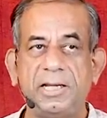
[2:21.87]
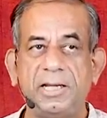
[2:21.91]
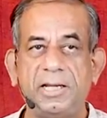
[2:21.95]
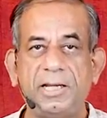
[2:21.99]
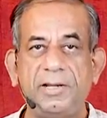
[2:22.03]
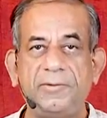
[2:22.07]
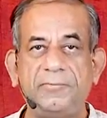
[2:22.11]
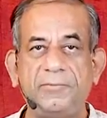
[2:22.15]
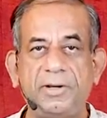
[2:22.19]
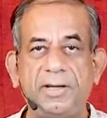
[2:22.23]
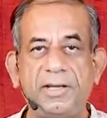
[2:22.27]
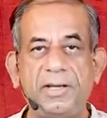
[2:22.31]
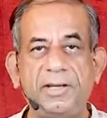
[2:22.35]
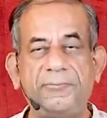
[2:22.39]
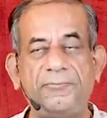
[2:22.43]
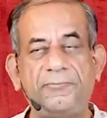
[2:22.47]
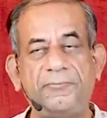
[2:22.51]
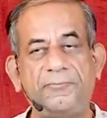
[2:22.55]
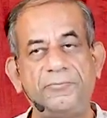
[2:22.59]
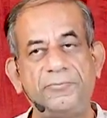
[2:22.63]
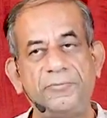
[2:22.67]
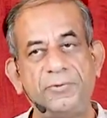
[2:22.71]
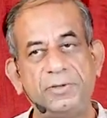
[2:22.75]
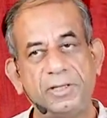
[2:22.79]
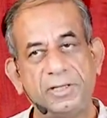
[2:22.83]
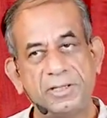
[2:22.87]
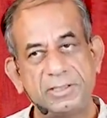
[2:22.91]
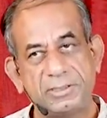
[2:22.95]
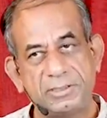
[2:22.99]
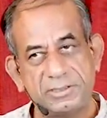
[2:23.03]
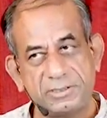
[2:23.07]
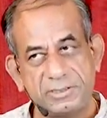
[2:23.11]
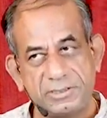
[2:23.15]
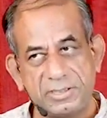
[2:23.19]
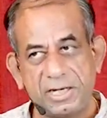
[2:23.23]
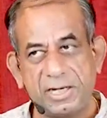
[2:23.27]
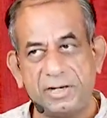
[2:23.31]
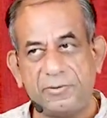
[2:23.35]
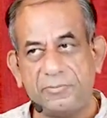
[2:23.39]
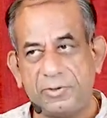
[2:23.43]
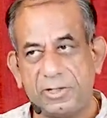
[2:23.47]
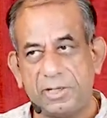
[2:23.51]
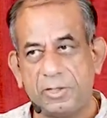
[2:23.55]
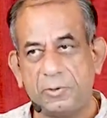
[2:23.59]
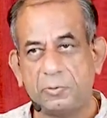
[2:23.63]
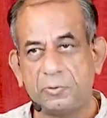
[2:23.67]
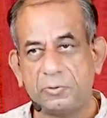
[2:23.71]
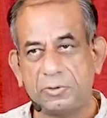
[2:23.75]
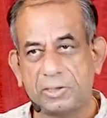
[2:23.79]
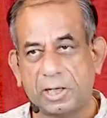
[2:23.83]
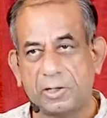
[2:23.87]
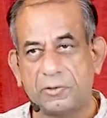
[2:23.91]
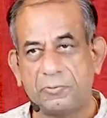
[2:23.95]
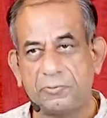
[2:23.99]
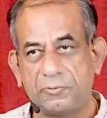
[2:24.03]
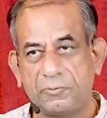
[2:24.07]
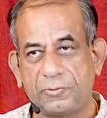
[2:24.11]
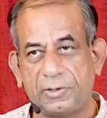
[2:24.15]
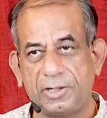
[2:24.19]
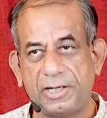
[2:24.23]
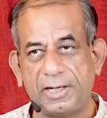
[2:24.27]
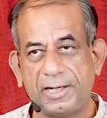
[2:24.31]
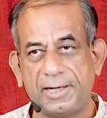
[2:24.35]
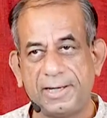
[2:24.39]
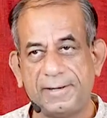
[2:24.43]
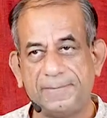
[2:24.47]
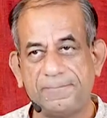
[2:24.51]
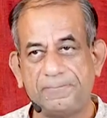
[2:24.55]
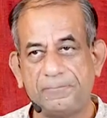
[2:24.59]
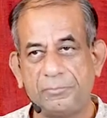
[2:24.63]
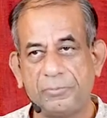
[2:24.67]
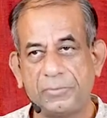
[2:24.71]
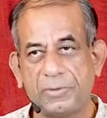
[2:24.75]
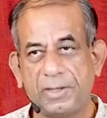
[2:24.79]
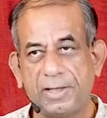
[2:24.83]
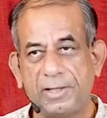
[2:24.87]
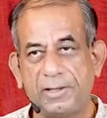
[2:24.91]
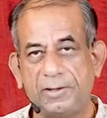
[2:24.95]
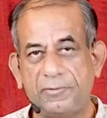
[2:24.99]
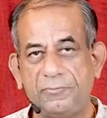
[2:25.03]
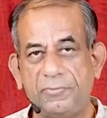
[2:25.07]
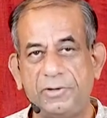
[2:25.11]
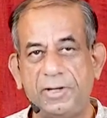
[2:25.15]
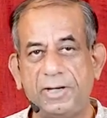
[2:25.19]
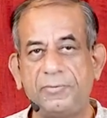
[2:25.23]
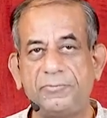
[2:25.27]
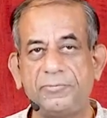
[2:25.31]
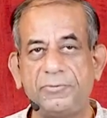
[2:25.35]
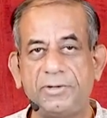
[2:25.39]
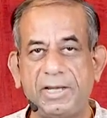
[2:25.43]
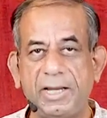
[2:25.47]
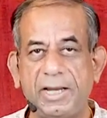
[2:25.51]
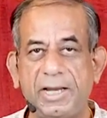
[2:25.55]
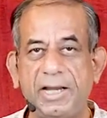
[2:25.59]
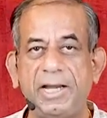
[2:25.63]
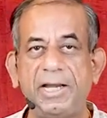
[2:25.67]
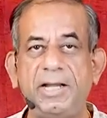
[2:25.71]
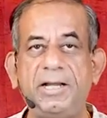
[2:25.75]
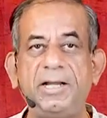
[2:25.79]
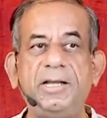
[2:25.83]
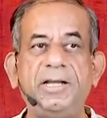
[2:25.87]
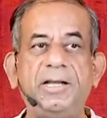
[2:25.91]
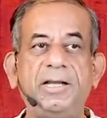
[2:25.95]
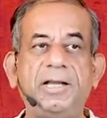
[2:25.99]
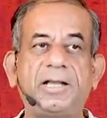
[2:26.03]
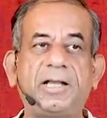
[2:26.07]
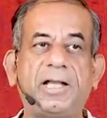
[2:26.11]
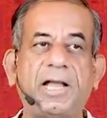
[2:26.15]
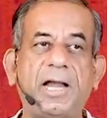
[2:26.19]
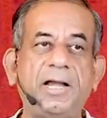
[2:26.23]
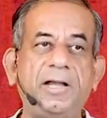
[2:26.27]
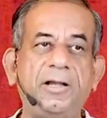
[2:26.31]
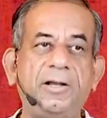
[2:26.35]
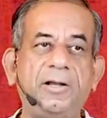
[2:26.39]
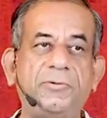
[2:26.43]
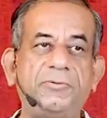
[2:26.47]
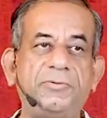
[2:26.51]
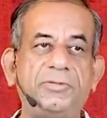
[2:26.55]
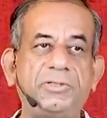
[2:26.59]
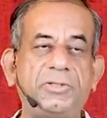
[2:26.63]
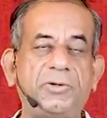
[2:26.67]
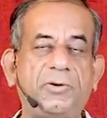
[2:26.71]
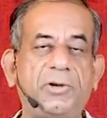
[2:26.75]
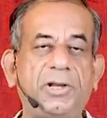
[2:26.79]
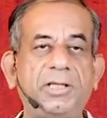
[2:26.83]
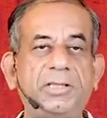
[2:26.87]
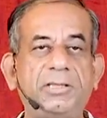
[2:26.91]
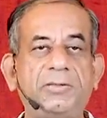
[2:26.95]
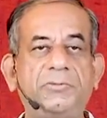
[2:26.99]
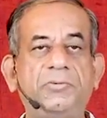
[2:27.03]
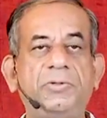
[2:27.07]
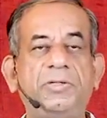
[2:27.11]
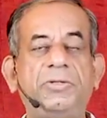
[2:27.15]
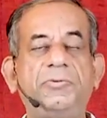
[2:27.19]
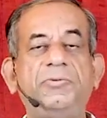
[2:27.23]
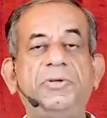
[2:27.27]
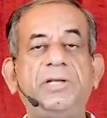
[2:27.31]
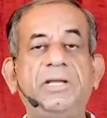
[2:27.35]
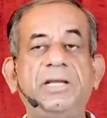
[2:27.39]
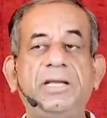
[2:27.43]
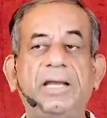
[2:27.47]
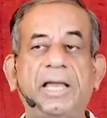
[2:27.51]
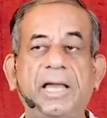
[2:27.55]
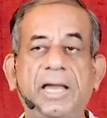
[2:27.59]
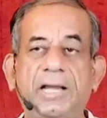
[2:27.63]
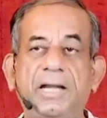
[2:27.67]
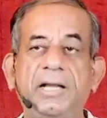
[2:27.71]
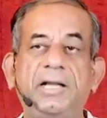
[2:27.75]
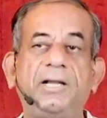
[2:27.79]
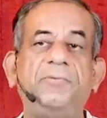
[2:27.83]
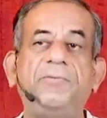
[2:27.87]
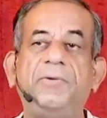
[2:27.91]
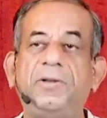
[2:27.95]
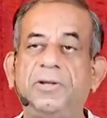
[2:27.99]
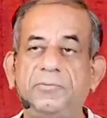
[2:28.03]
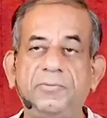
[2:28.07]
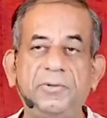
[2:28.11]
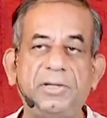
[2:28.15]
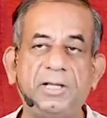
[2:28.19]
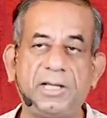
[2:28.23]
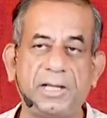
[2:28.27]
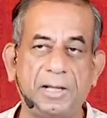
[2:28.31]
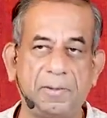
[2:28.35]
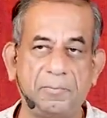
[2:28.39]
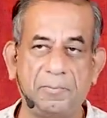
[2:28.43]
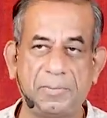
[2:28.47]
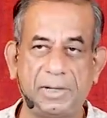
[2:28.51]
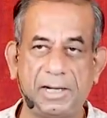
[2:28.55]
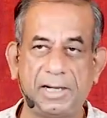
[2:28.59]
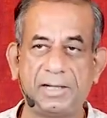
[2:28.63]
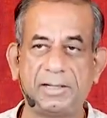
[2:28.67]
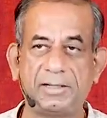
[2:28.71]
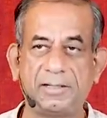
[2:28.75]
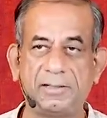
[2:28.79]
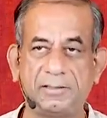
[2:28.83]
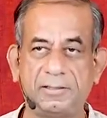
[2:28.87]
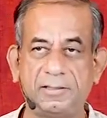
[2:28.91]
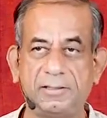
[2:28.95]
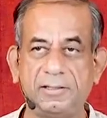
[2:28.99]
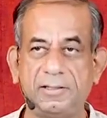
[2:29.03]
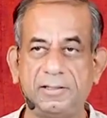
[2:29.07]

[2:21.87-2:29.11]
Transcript: Even if still we lose outwardly, we have gained in a kind of strength which we inherit when we come back.